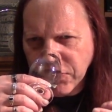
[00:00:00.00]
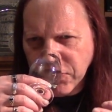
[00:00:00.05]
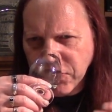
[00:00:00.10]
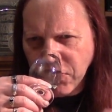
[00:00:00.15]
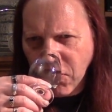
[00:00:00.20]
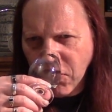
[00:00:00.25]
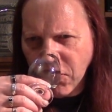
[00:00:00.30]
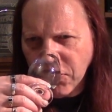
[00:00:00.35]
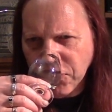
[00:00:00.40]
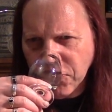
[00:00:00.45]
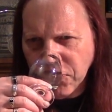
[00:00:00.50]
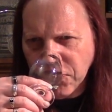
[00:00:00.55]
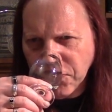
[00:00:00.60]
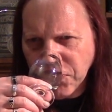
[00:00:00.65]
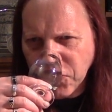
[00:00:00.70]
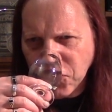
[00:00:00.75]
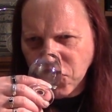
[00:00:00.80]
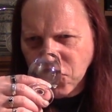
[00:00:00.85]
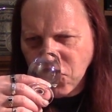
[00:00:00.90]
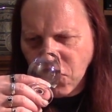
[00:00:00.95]
It's got a sort
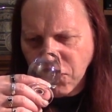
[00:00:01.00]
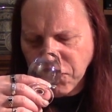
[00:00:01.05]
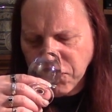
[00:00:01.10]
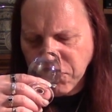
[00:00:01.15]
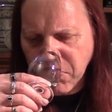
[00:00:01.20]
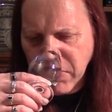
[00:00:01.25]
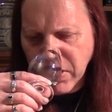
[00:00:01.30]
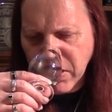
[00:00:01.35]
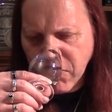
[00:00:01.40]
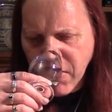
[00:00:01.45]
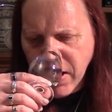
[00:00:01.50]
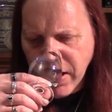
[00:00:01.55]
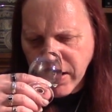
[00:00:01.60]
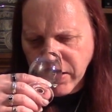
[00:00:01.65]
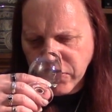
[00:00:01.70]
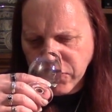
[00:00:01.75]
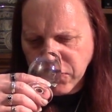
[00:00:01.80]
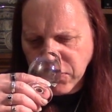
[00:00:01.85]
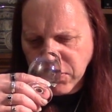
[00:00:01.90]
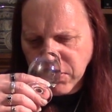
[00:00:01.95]
of a soft
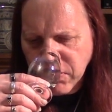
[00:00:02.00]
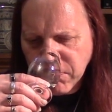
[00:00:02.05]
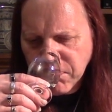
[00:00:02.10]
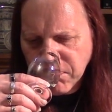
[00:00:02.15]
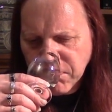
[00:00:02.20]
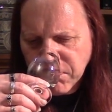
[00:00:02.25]
minerality.